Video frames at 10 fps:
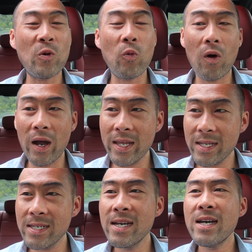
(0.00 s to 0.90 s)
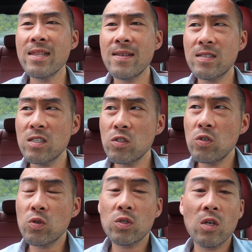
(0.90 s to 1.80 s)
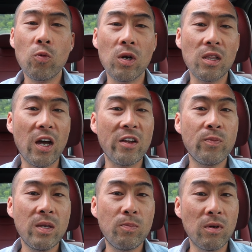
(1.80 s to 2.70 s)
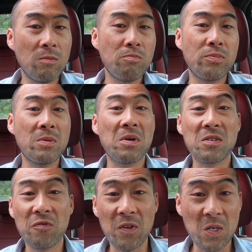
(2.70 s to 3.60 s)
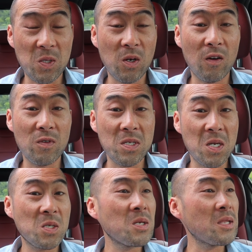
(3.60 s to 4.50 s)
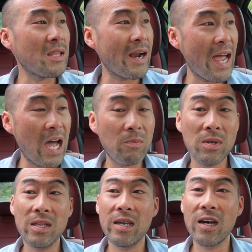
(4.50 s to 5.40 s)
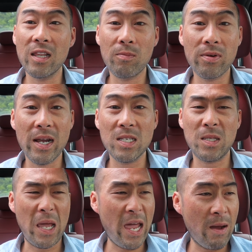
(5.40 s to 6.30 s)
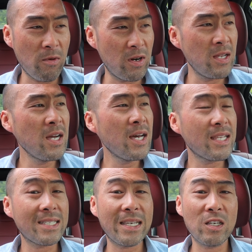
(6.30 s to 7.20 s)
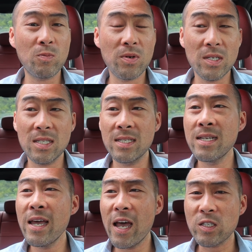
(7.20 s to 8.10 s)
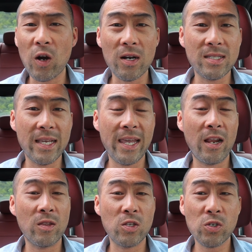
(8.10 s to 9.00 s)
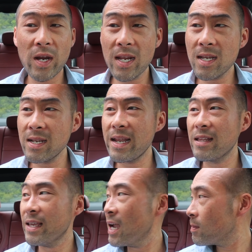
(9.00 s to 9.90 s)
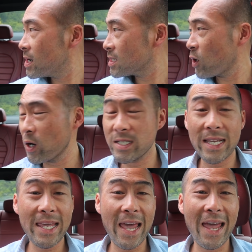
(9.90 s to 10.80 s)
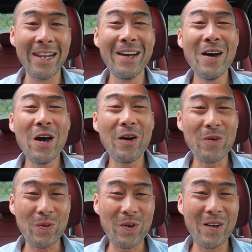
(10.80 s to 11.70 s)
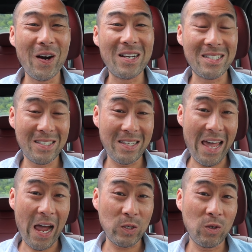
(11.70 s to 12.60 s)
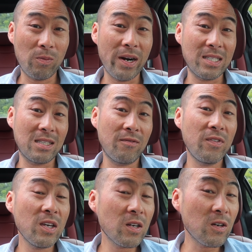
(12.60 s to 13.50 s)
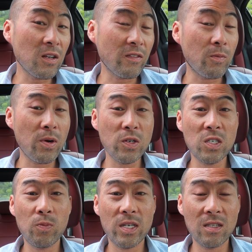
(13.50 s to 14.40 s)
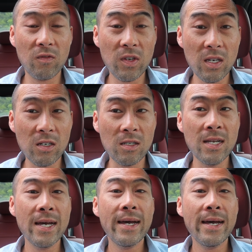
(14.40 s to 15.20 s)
want it, this is usually where a lot of people pretty much finish the conversation. They're happy, they got the price, they hammered the salesperson as hard as they can on the trade-in. Now they hammered as hard as they can with regards to the actual price of the vehicle, the purchase price of the vehicle.